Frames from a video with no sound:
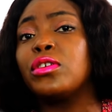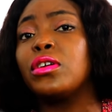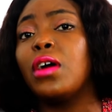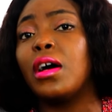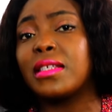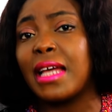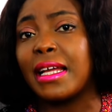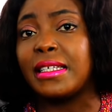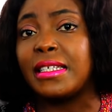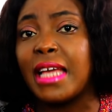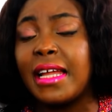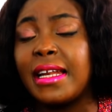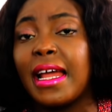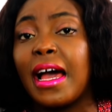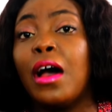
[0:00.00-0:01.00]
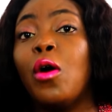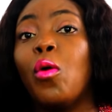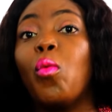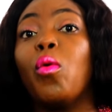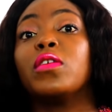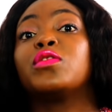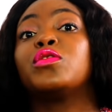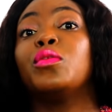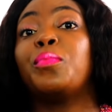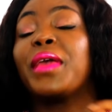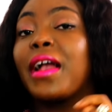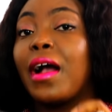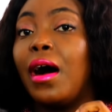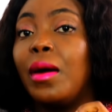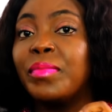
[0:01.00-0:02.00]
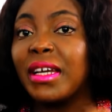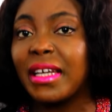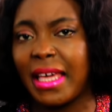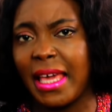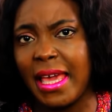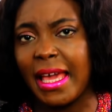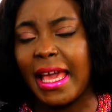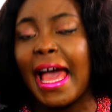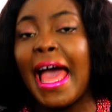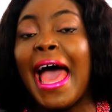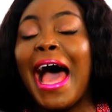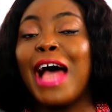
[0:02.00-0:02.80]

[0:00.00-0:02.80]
to God's agenda, was to become the king.